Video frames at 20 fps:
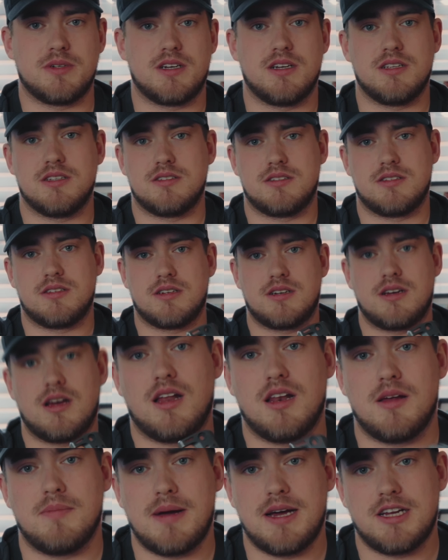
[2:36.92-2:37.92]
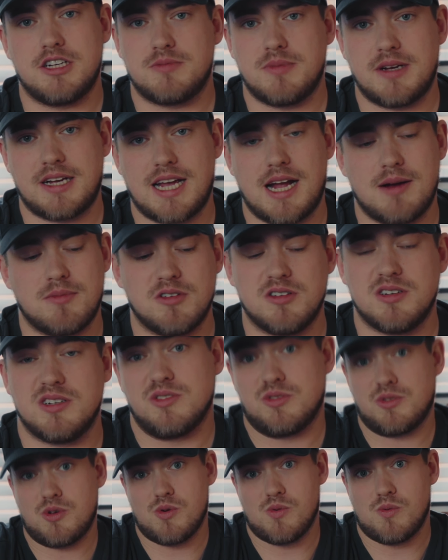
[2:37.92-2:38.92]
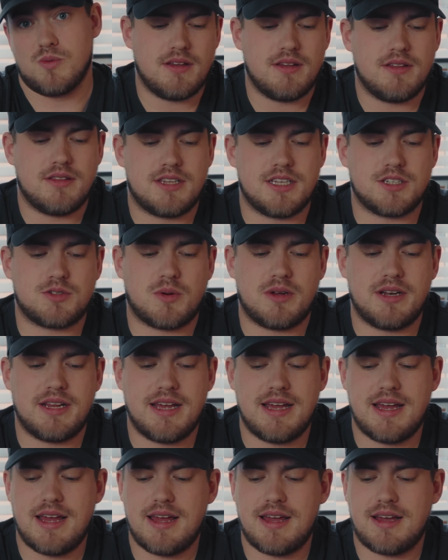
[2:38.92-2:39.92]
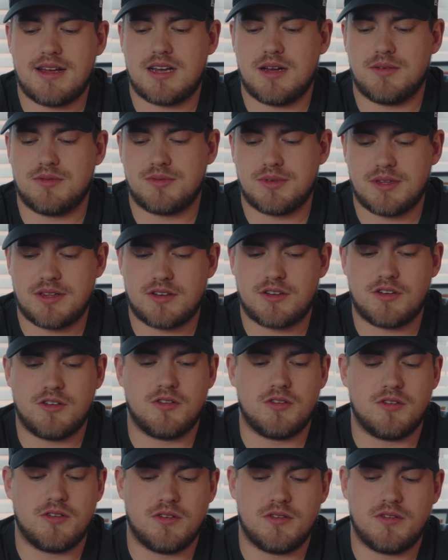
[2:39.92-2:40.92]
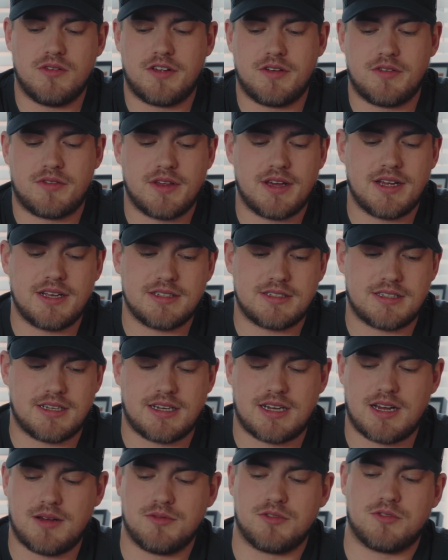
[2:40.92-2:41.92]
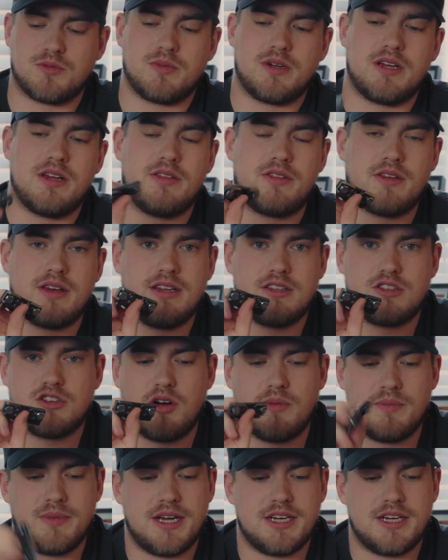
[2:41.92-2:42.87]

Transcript: because the color matched my camera and it was cool. This one here comes with a cool few things. It comes with a top